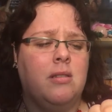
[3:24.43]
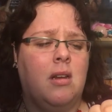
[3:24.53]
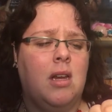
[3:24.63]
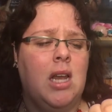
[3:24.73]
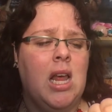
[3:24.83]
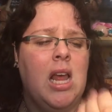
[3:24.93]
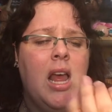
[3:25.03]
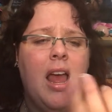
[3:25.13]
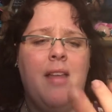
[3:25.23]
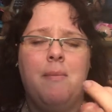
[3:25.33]
on it,
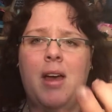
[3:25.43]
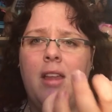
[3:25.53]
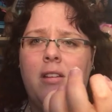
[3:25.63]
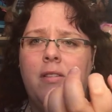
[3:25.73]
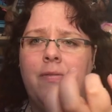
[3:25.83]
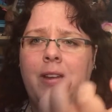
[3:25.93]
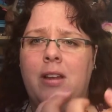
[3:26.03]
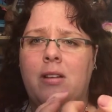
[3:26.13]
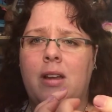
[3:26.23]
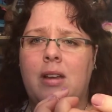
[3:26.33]
and my other
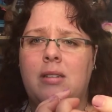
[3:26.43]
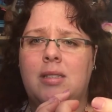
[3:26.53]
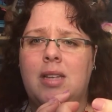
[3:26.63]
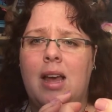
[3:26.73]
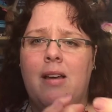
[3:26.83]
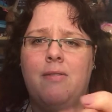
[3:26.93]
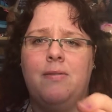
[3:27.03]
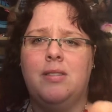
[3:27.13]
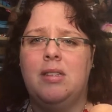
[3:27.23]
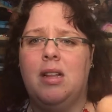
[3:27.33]
fingernails
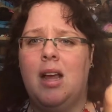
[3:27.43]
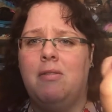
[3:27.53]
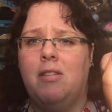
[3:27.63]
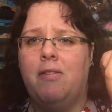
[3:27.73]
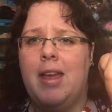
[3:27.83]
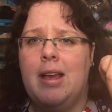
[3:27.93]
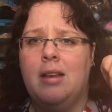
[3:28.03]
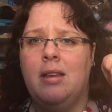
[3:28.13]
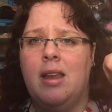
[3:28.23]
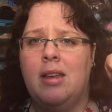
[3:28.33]
still have the fake
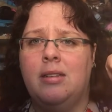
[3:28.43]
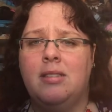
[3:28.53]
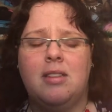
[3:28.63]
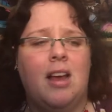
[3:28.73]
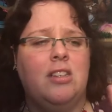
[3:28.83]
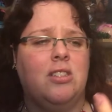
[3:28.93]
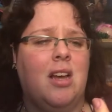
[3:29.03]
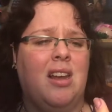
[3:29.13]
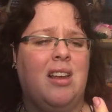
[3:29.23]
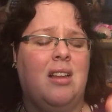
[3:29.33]
nails. I just
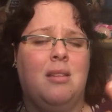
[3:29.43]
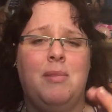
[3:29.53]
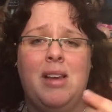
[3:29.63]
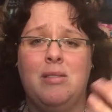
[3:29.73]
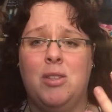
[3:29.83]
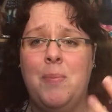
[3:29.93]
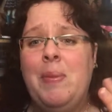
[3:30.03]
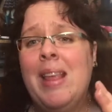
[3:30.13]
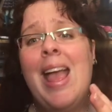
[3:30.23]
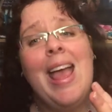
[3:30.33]
kind of cut them down. So
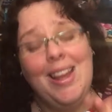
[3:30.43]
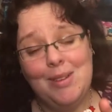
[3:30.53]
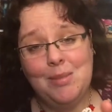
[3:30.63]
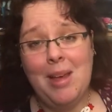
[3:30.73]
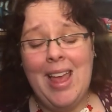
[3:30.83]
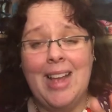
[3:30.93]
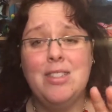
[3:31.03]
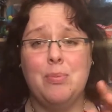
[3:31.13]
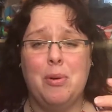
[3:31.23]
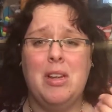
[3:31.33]
anyways, my
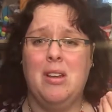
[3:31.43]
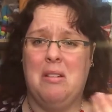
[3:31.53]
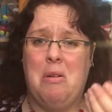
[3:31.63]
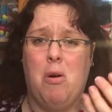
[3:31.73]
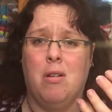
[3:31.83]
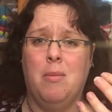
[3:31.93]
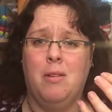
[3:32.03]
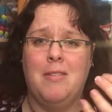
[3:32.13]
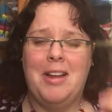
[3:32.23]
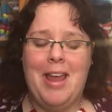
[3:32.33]
hands are pretty
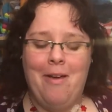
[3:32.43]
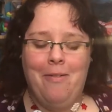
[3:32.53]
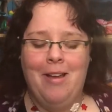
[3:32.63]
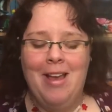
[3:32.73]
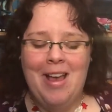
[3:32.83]
horrible right now.